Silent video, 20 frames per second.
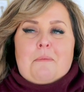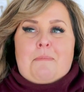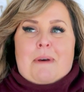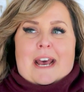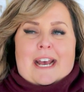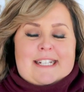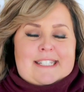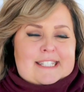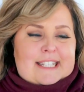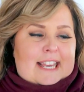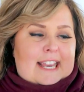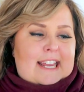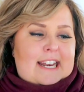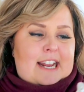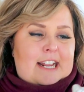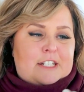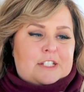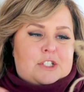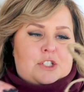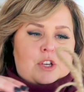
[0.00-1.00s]

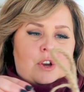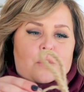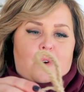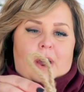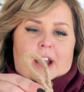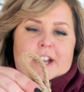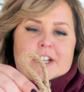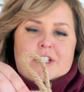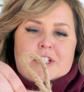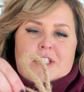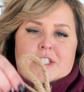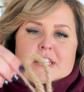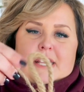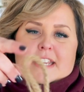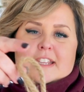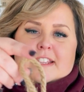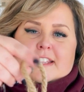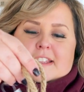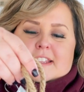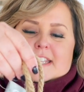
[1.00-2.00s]
basket, and so I just
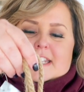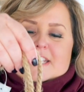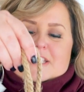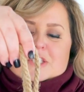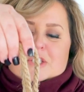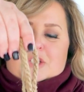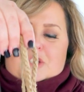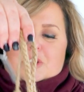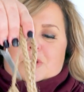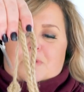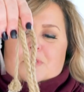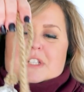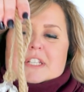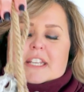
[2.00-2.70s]
think that these two